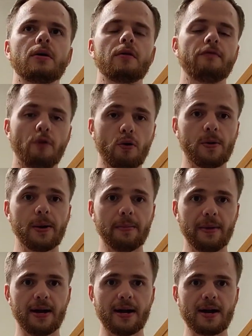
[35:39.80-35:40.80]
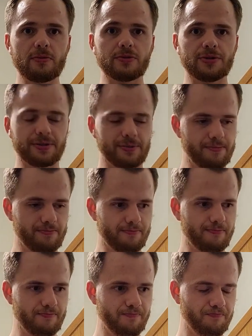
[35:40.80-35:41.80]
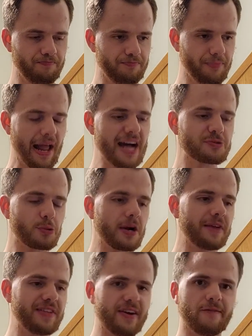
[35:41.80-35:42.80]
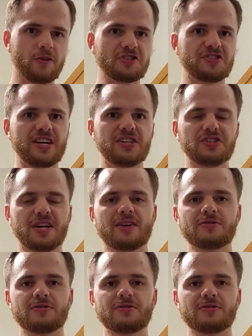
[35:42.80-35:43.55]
afford it, man, as we're at that first session,